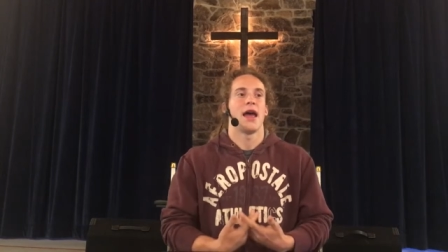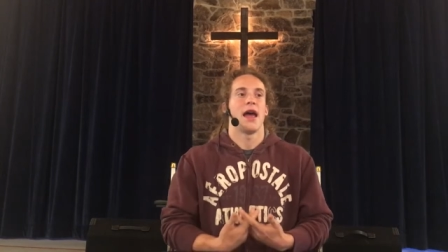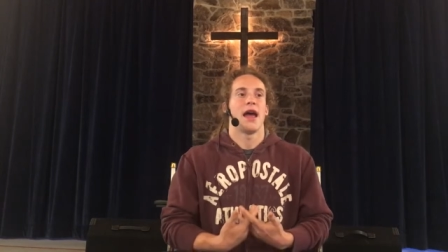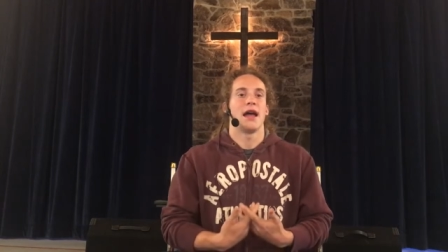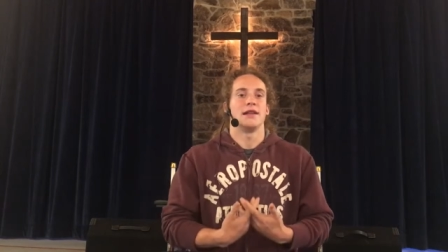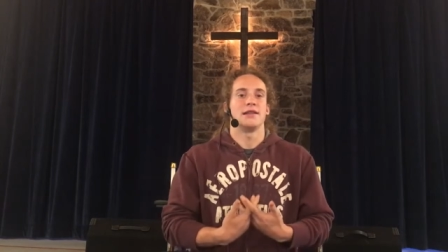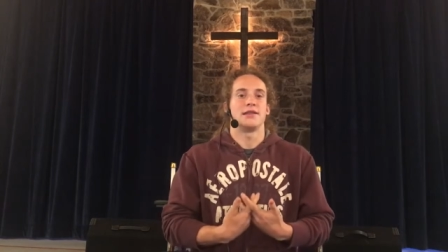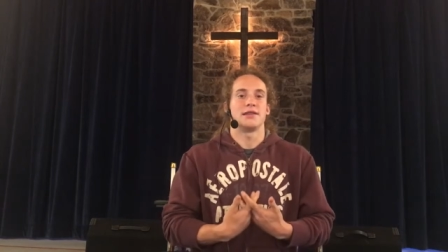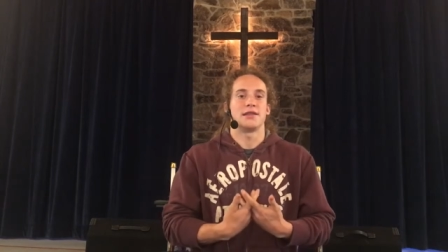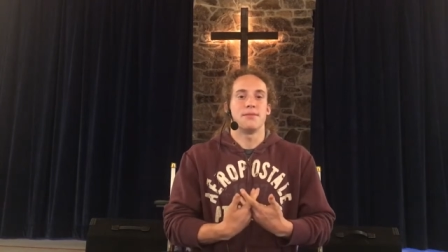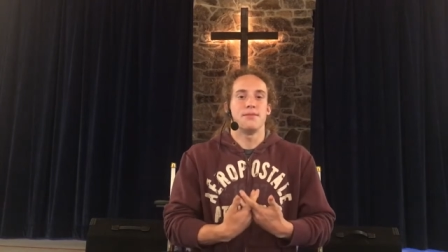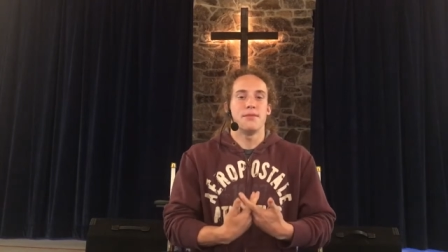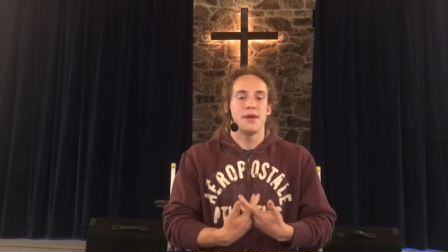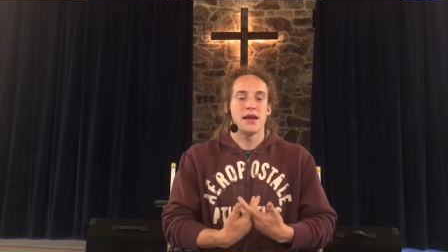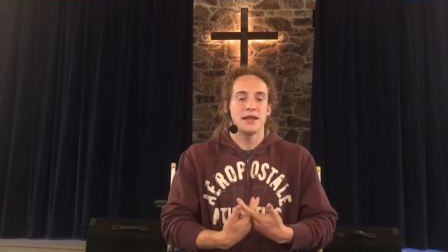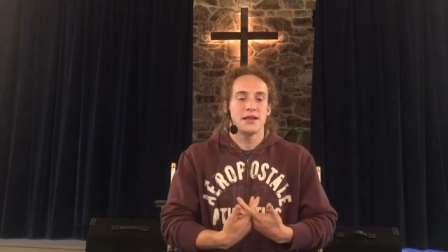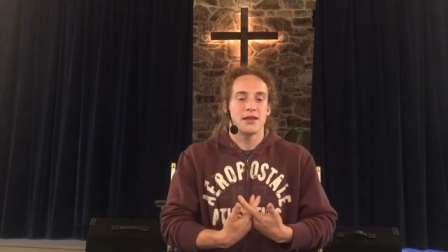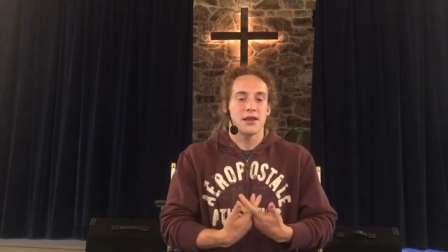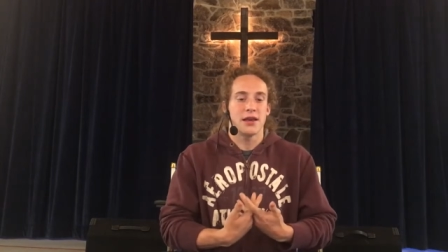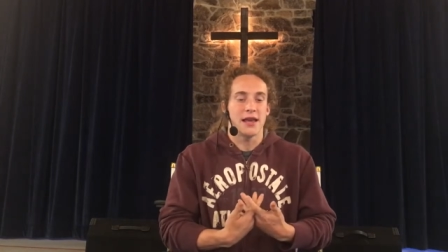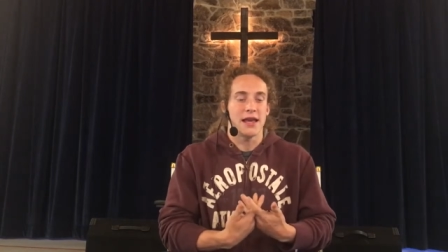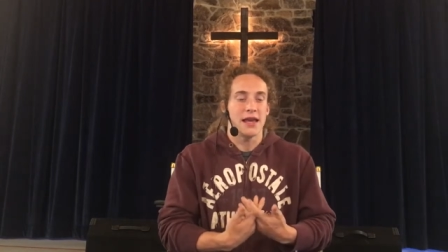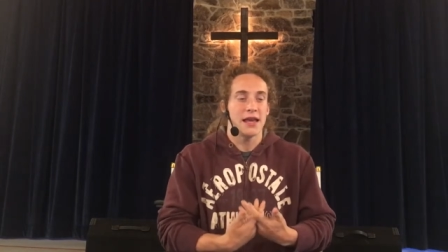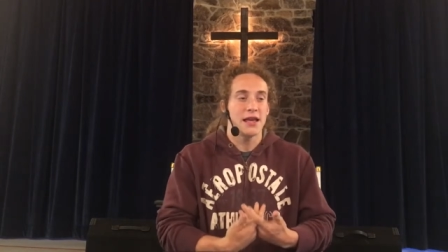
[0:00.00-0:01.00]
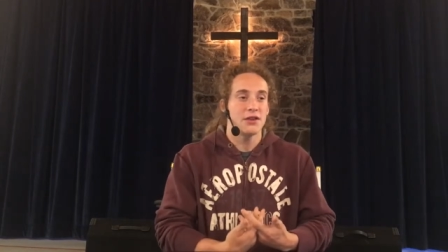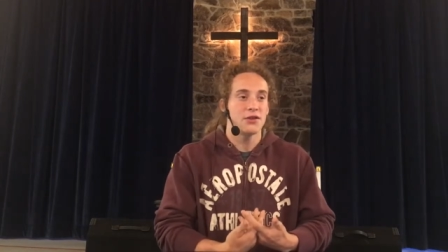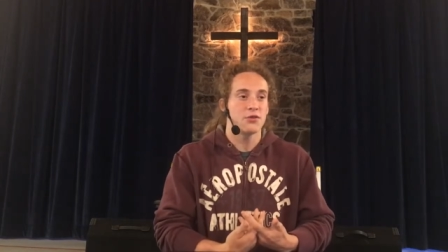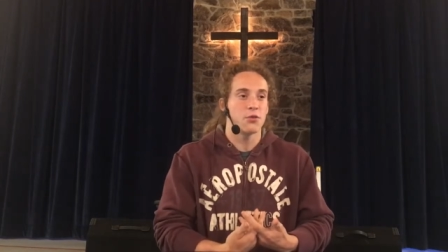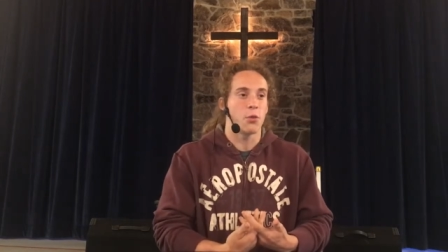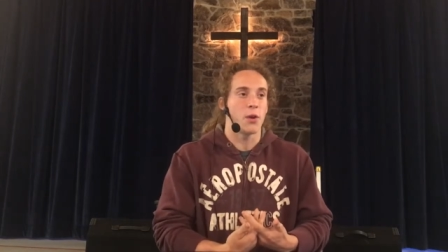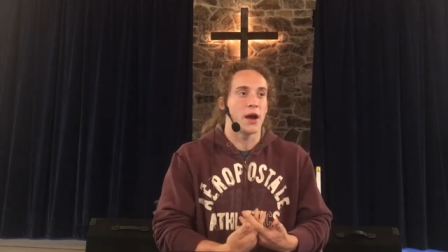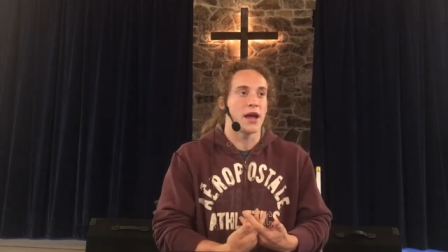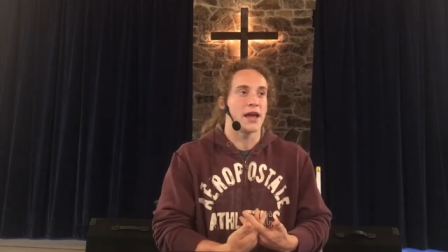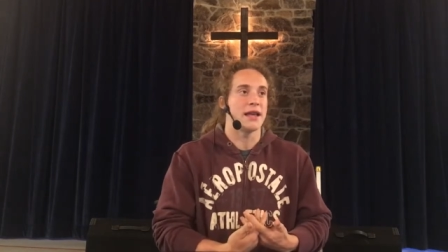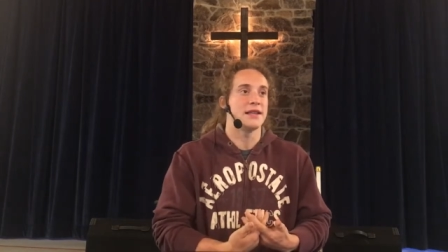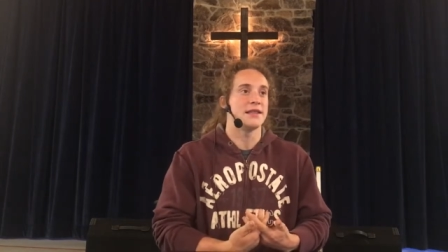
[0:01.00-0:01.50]
and submit to his
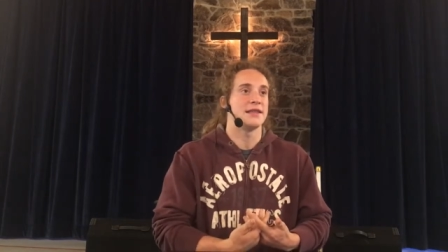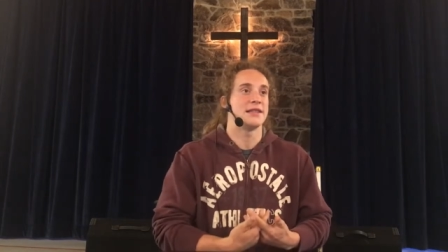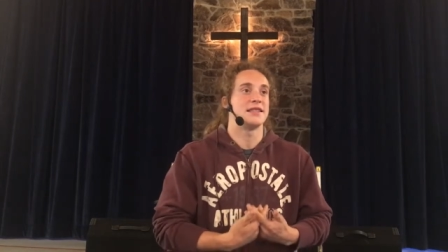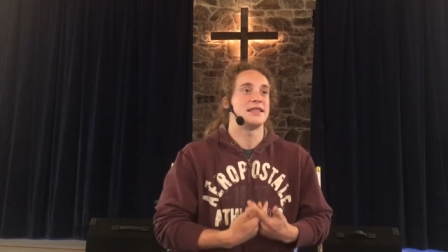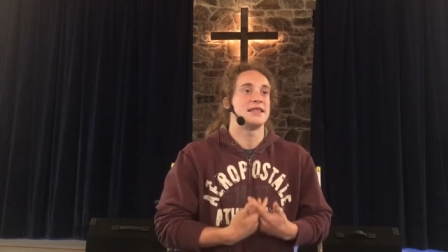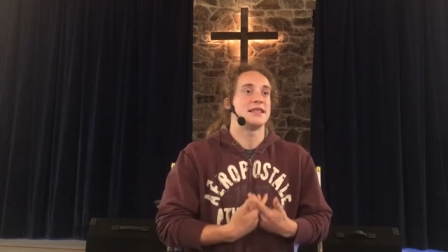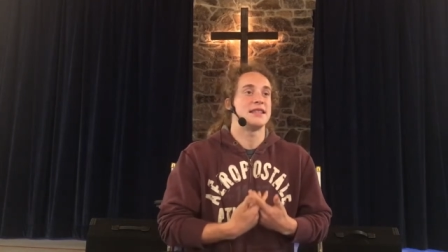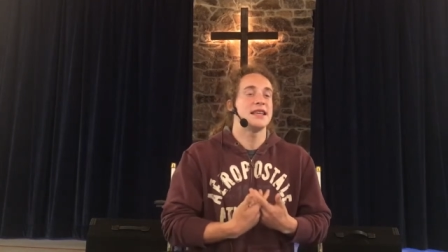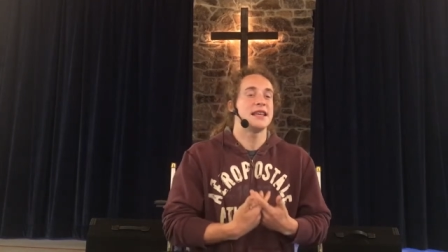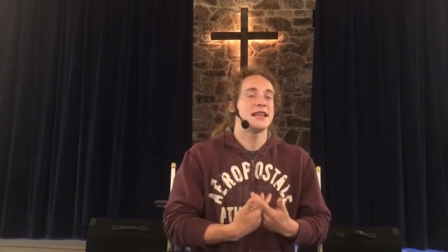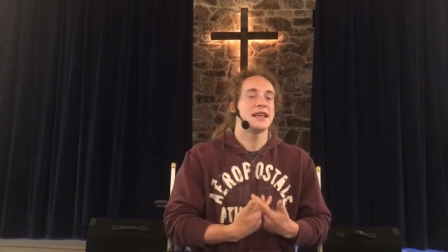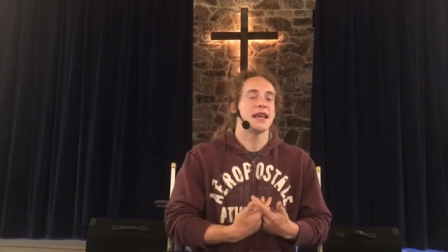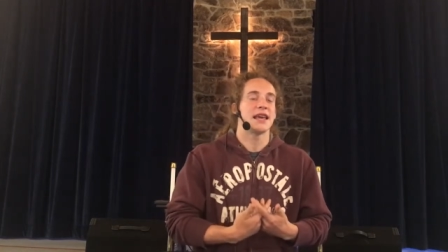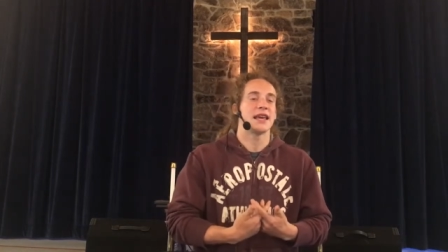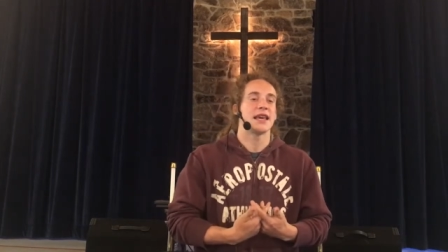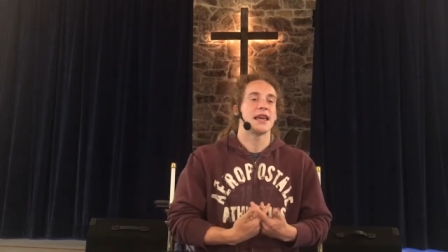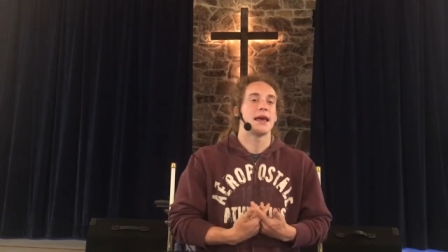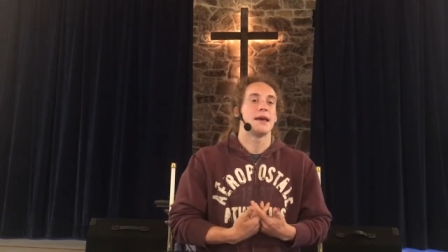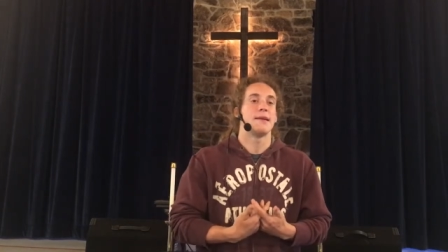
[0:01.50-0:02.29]
ways, seeking